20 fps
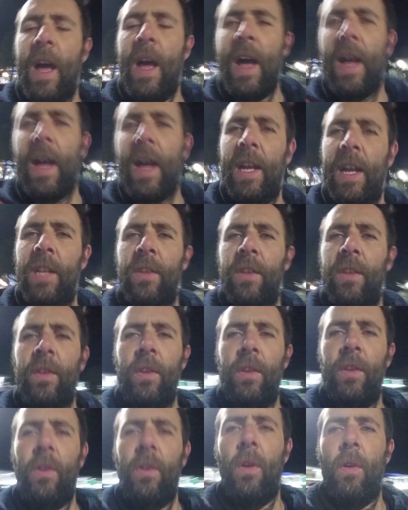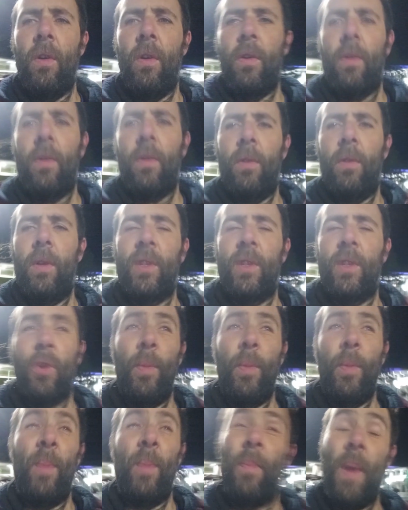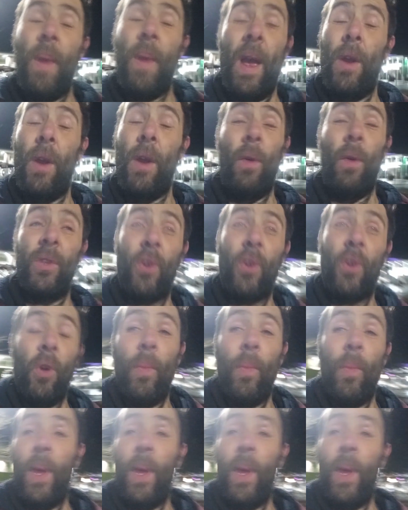And it's going to be, I know it's going to